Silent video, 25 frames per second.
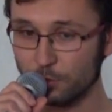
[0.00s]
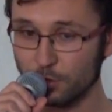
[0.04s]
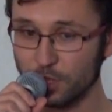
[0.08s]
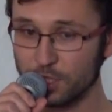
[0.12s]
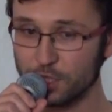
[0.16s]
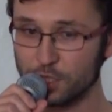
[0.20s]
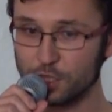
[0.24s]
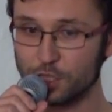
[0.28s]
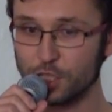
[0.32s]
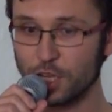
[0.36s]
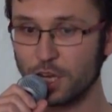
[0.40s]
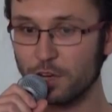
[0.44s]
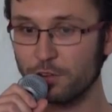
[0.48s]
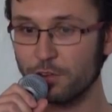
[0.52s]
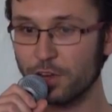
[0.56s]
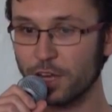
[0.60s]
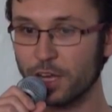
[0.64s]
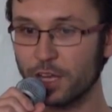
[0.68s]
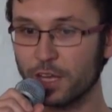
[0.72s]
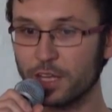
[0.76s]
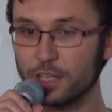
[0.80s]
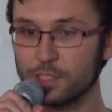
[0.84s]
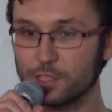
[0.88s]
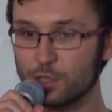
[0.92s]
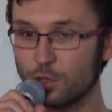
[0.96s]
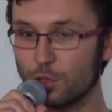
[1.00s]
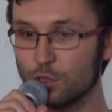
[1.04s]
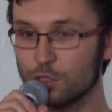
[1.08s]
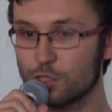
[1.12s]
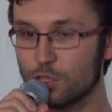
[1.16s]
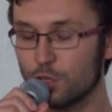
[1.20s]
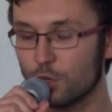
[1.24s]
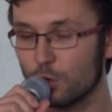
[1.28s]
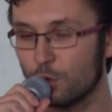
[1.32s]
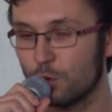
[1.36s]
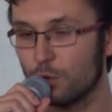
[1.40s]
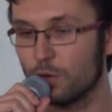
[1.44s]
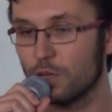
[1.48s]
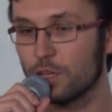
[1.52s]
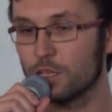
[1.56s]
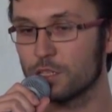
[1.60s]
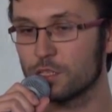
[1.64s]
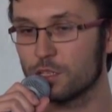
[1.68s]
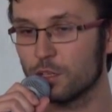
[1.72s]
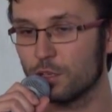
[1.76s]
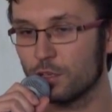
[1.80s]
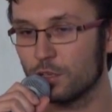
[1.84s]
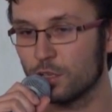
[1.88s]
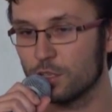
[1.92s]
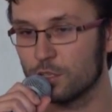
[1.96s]
The risk sharing is
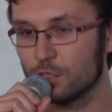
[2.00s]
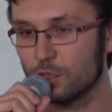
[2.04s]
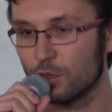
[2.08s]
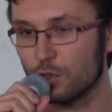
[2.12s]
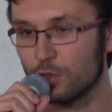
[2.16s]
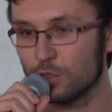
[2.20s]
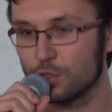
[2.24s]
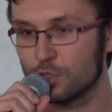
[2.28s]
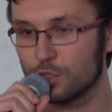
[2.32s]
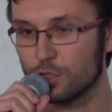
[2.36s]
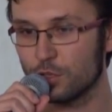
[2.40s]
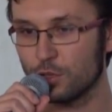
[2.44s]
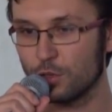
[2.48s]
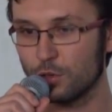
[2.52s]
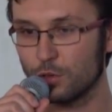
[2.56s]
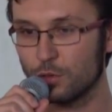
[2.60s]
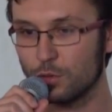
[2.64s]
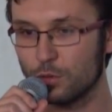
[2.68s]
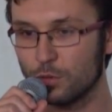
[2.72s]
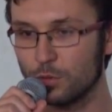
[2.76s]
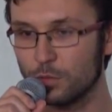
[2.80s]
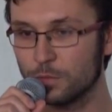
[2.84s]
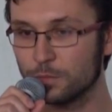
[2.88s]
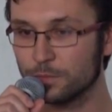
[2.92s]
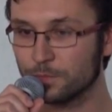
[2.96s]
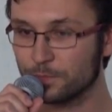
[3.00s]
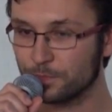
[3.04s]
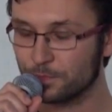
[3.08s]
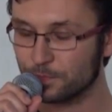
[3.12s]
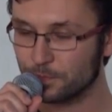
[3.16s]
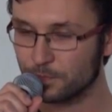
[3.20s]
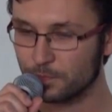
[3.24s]
also